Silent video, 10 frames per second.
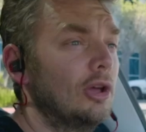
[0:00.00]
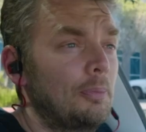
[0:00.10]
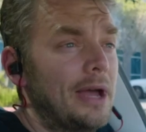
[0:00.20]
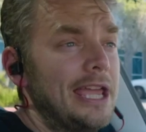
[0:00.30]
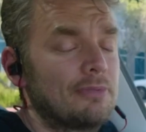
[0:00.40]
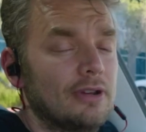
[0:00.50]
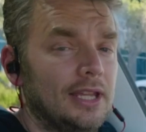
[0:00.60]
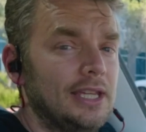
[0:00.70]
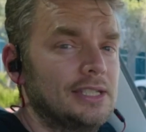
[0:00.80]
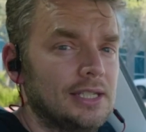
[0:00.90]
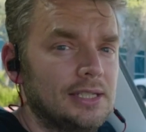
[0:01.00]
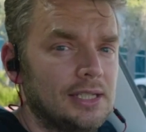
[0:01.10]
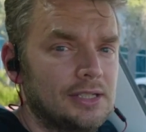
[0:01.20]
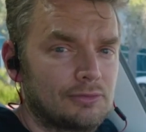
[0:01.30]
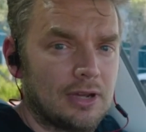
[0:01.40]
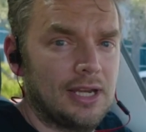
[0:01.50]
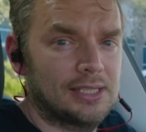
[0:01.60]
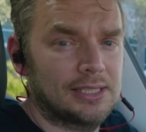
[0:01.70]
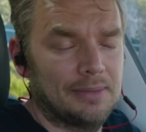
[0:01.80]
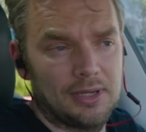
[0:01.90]
on paper at least, it's really
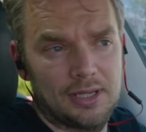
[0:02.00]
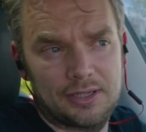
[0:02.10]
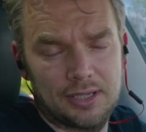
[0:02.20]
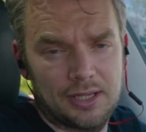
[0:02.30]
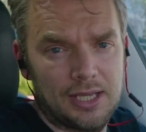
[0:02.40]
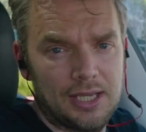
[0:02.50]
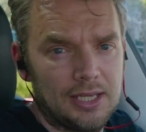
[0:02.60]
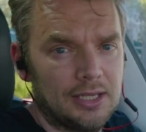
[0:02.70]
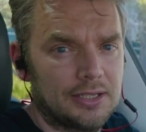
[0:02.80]
similar to the